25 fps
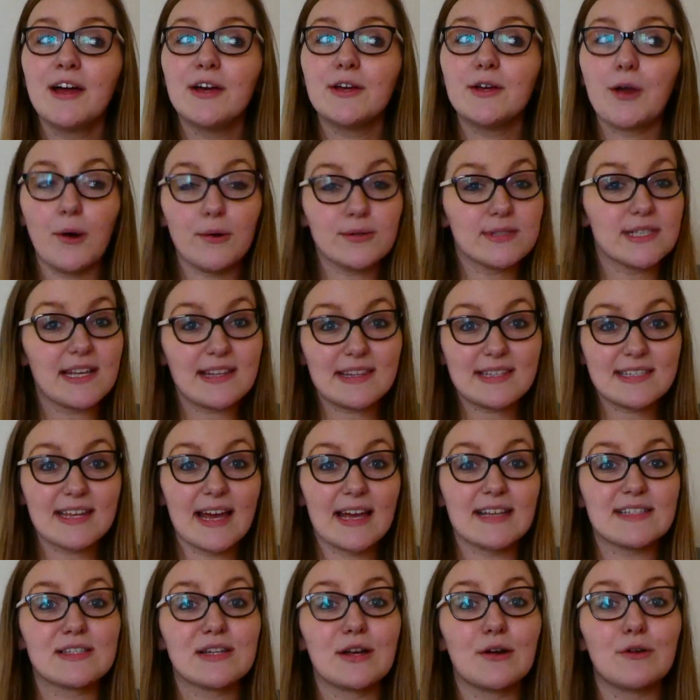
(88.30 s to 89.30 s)
Go take the
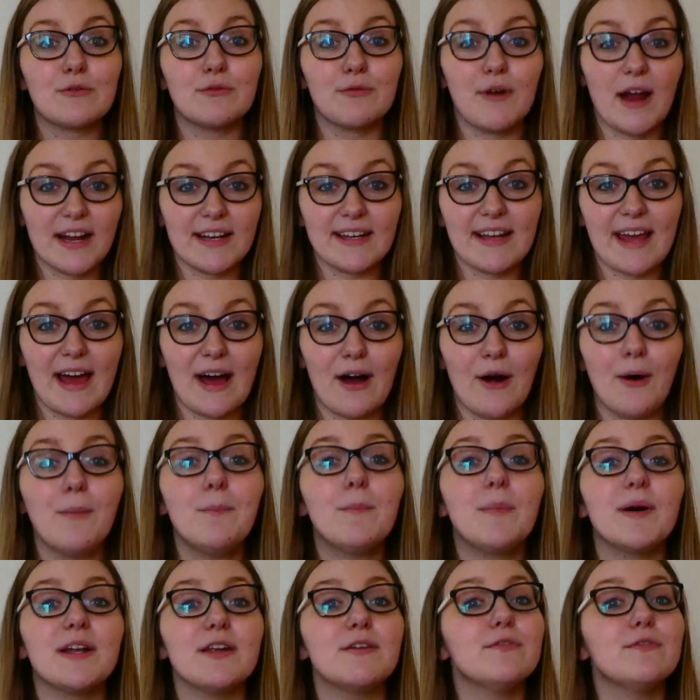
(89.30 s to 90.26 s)
test right now, but